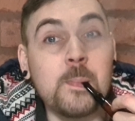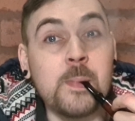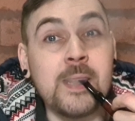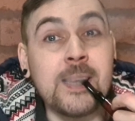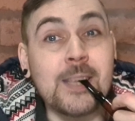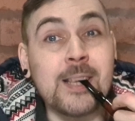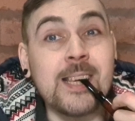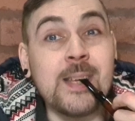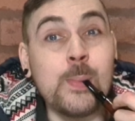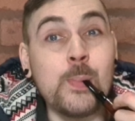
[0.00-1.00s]
Yes,
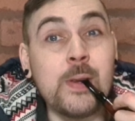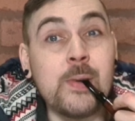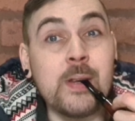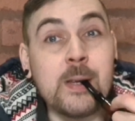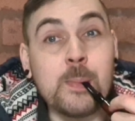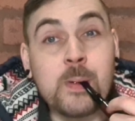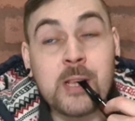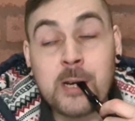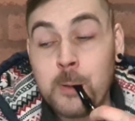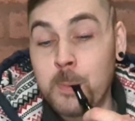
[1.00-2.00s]
in theory.
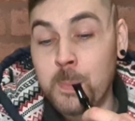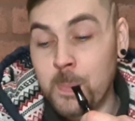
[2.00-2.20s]
So,